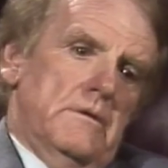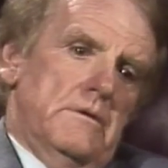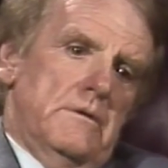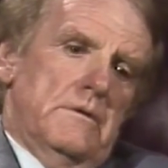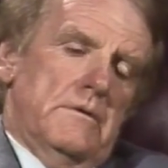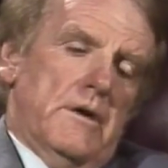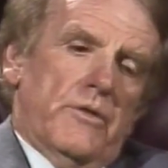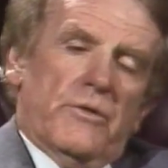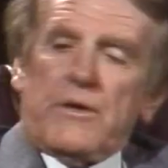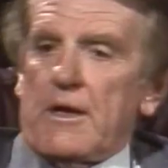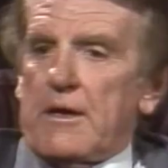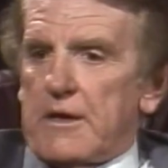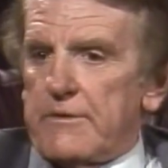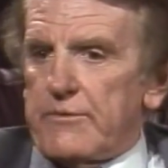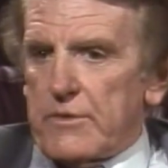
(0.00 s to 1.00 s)
Oh, I thought
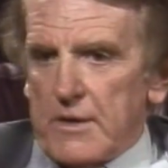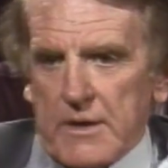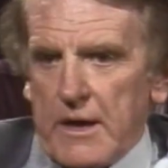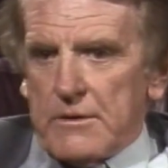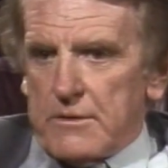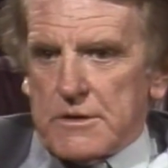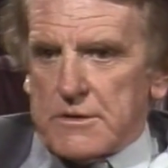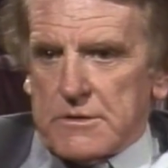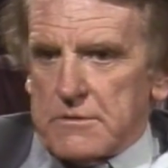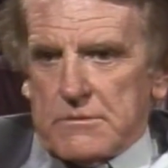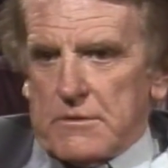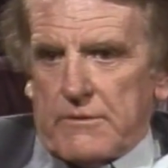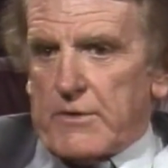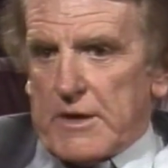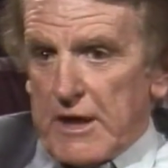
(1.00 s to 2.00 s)
I'll leave her alone.
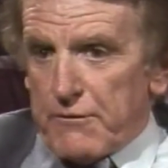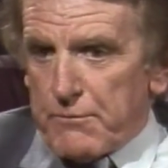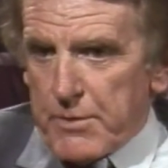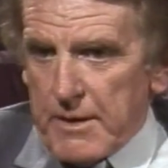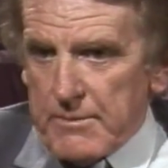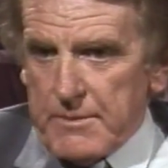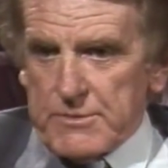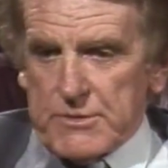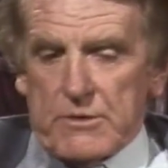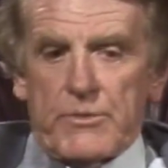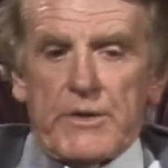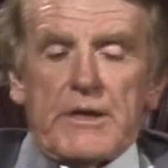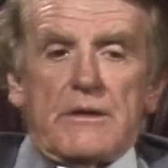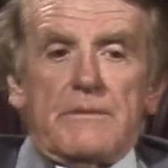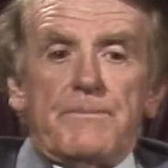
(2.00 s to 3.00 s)
I've got enough problems
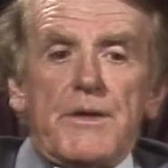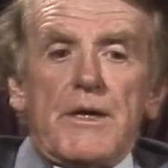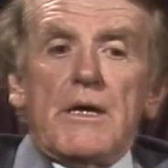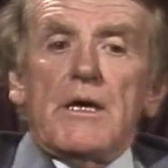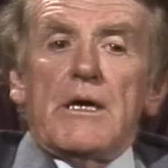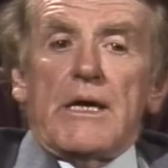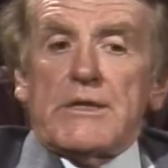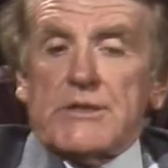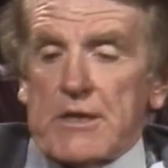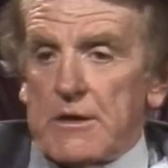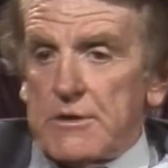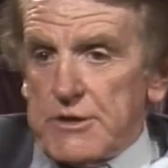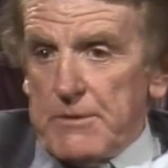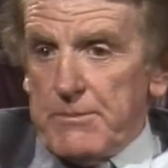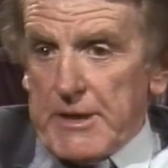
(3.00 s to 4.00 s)
already. And
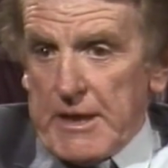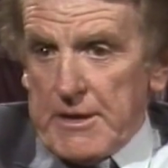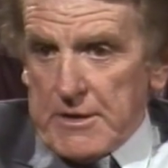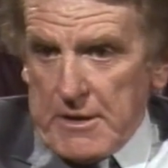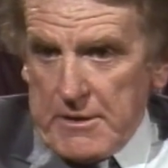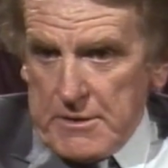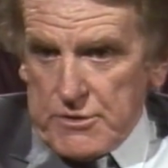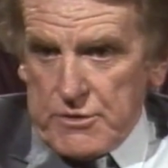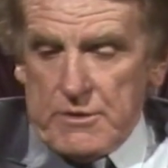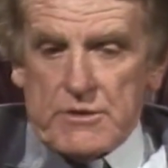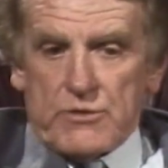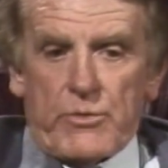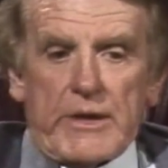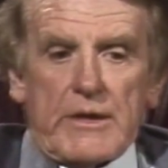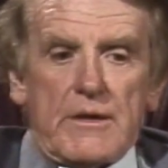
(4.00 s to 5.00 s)
so she began to go to
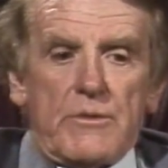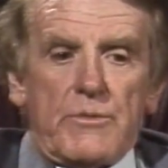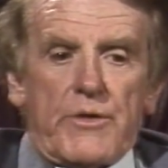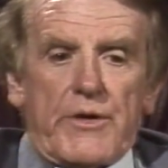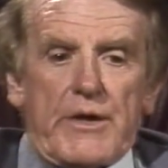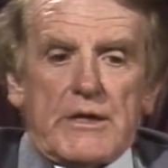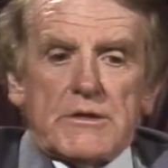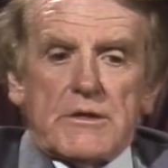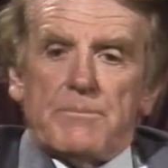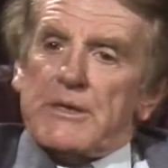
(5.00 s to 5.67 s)
church regularly with us.